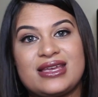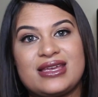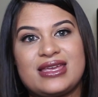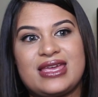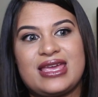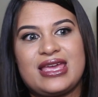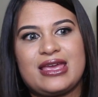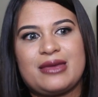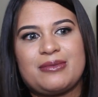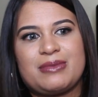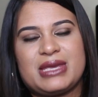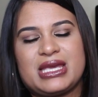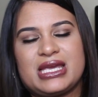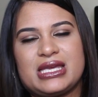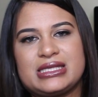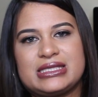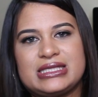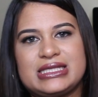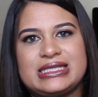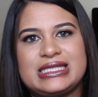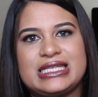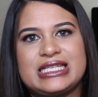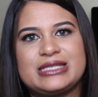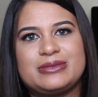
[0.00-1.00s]
I can't because
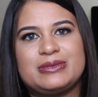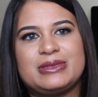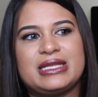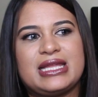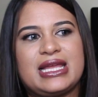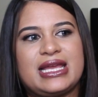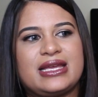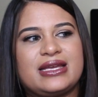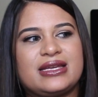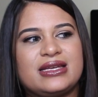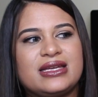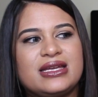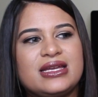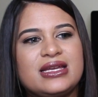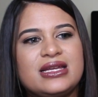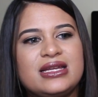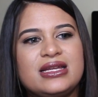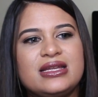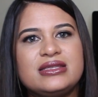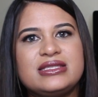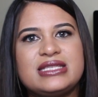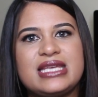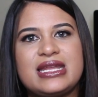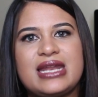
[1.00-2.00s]
it takes me like
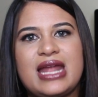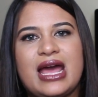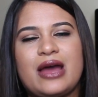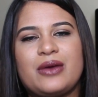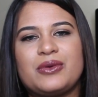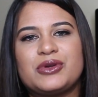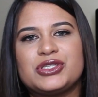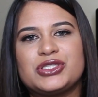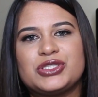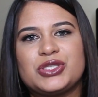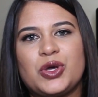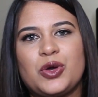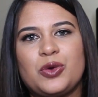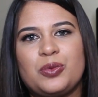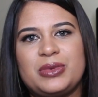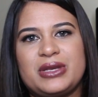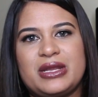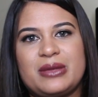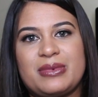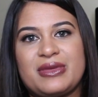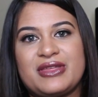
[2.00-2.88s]
10 hours to open it.